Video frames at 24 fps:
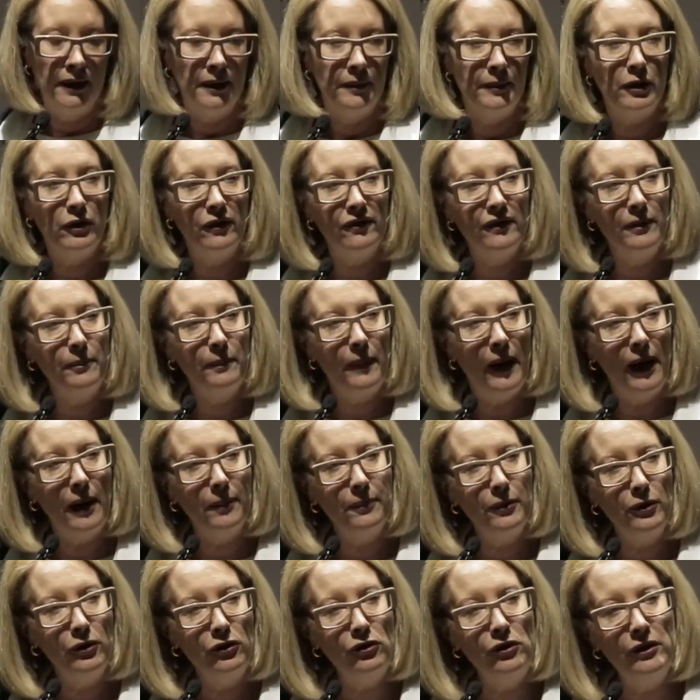Because in
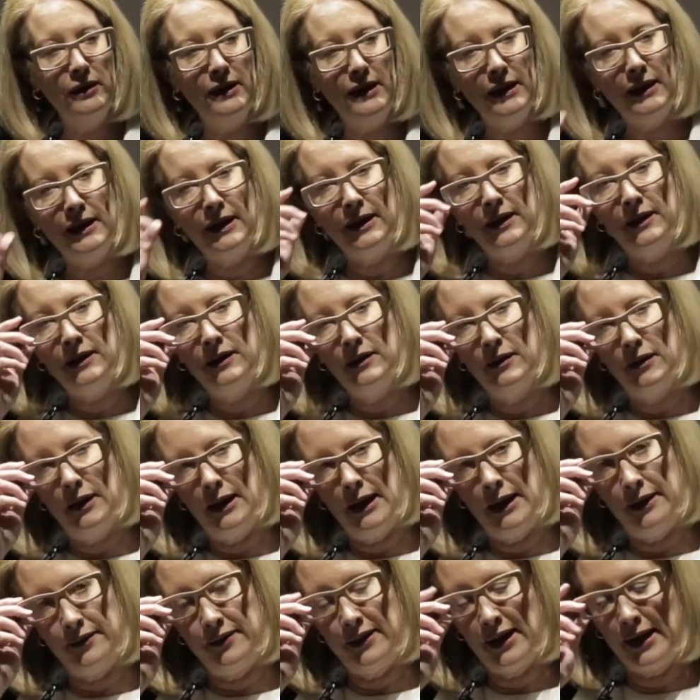Papua New Guinea,
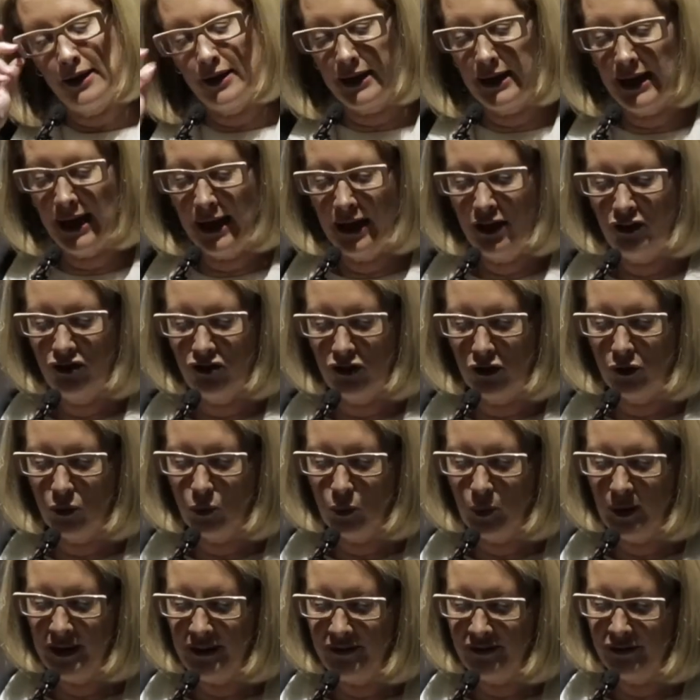at that occasion,
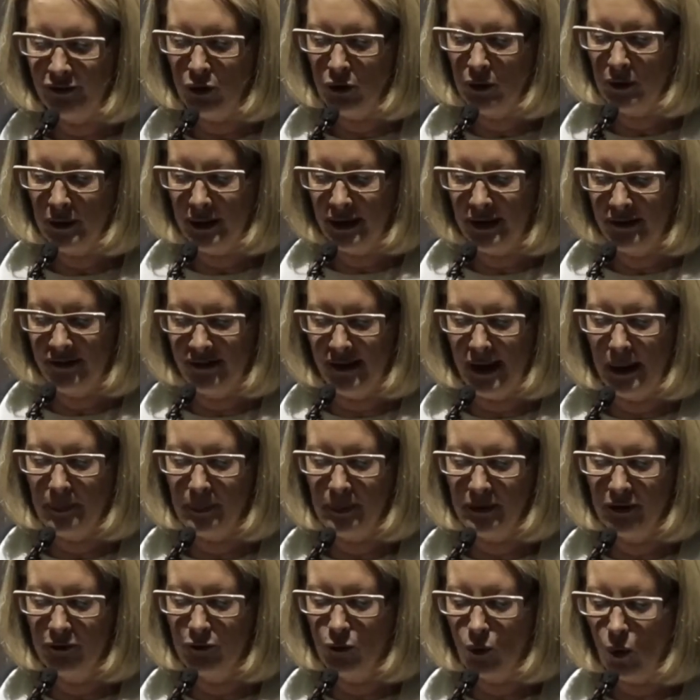we saw an
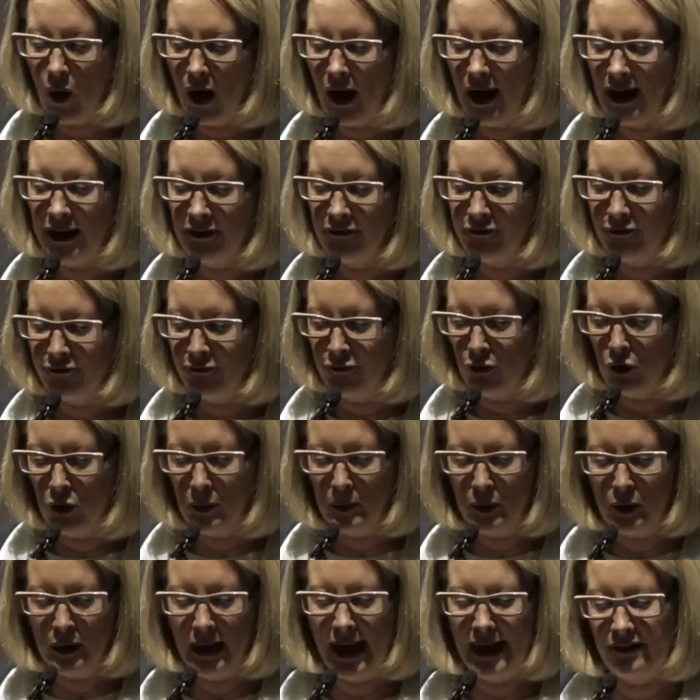example of why
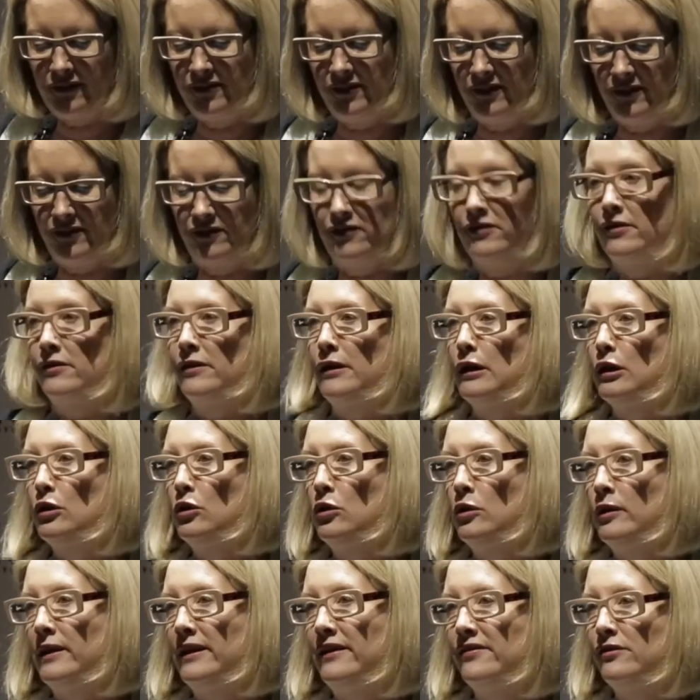formal access to the
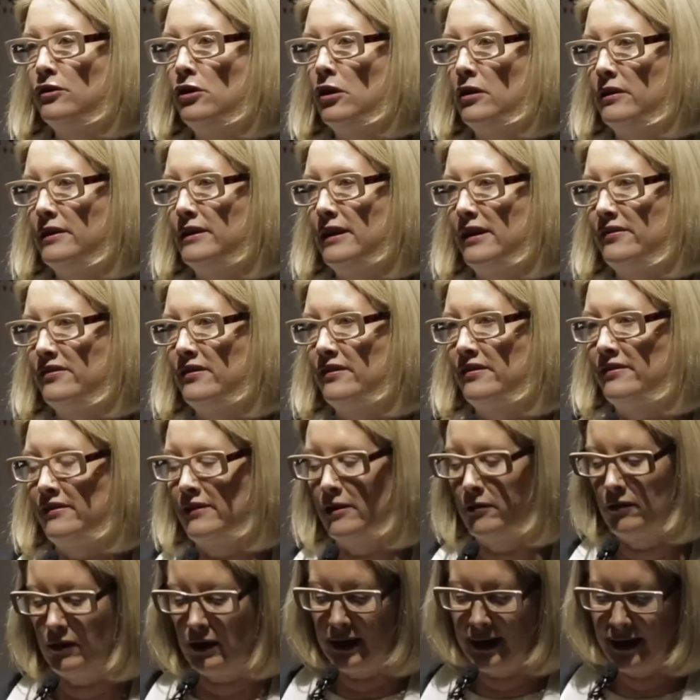law is not
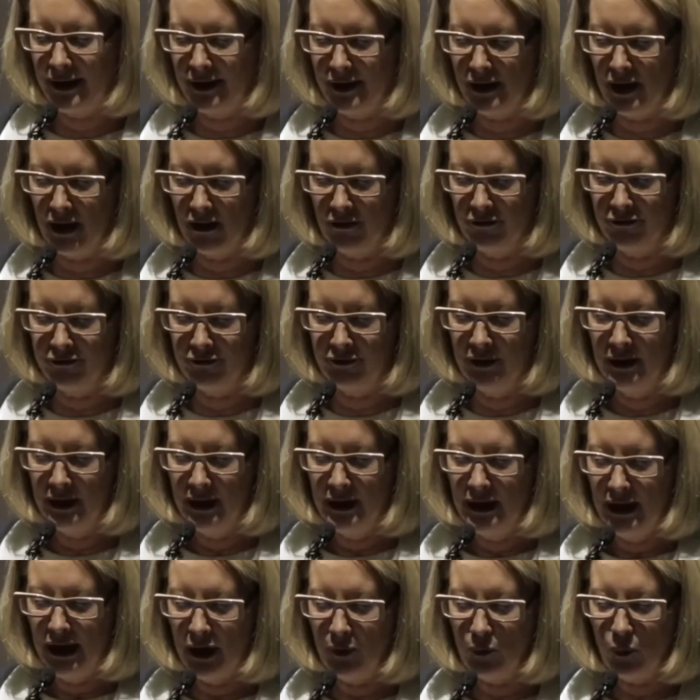necessarily enough,
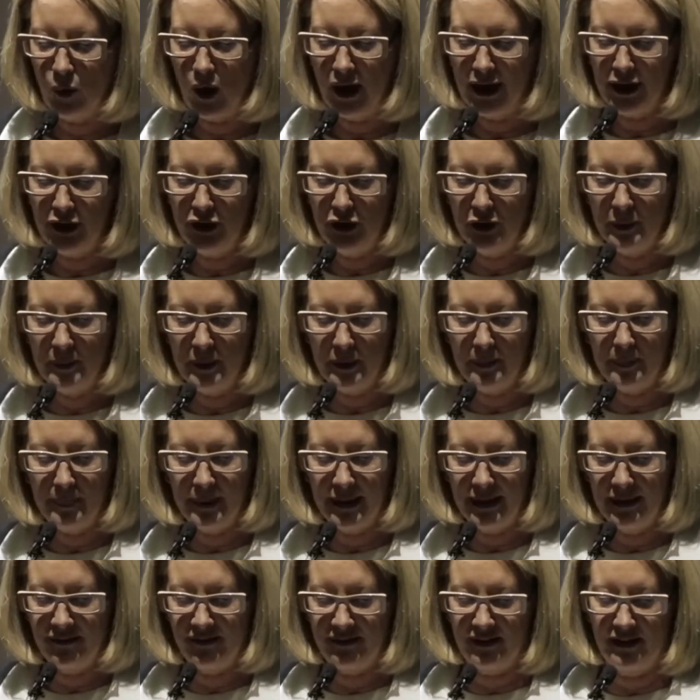and why human
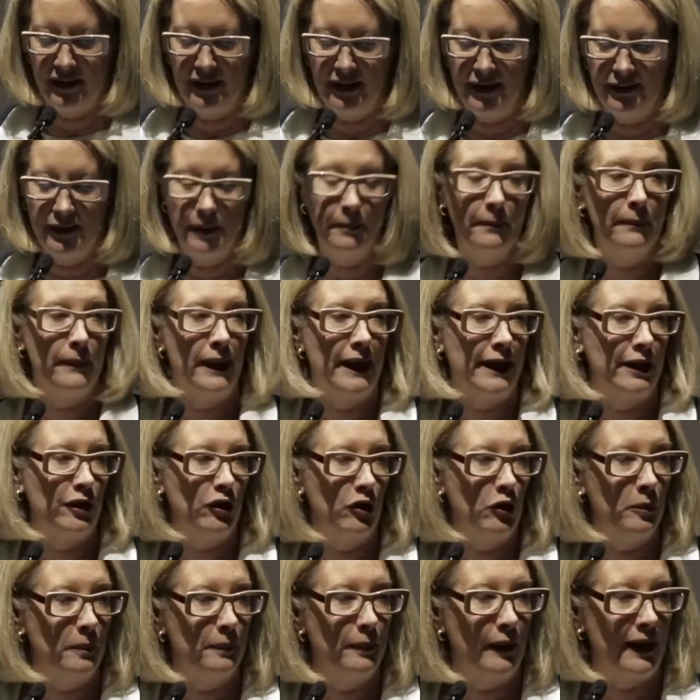beings can either make
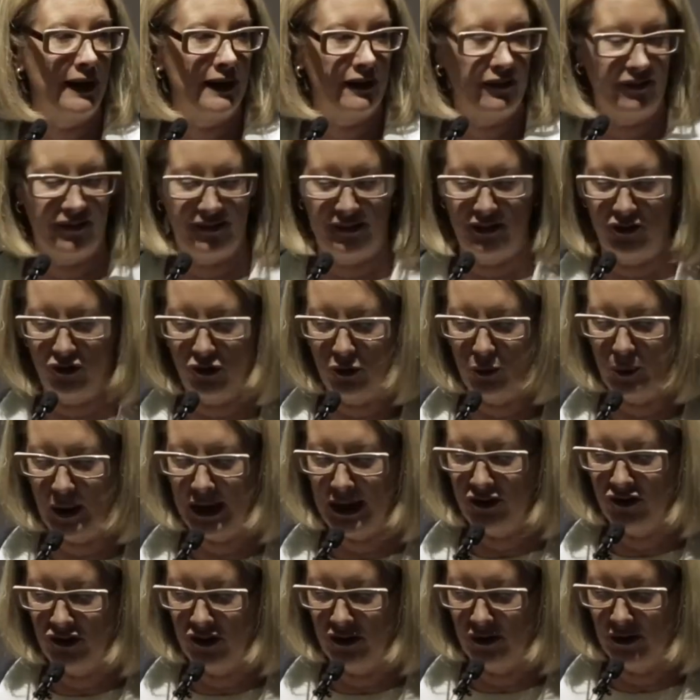or break a
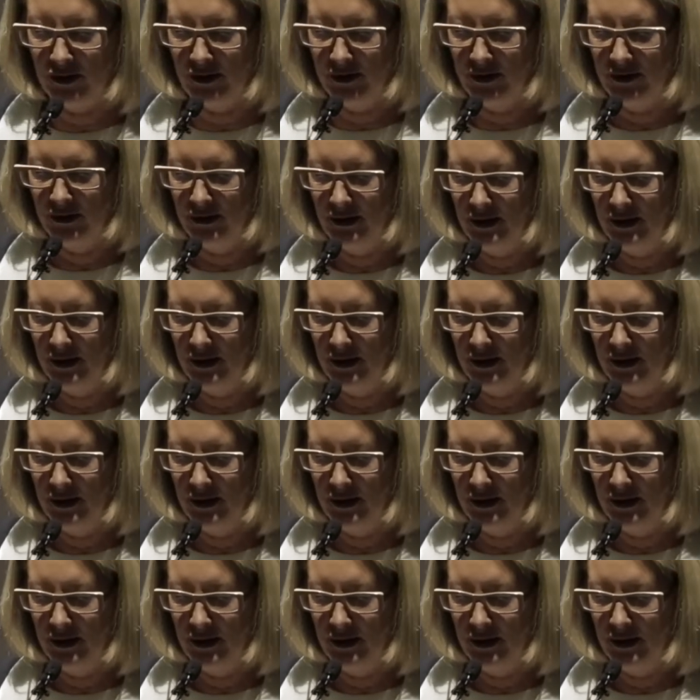situation.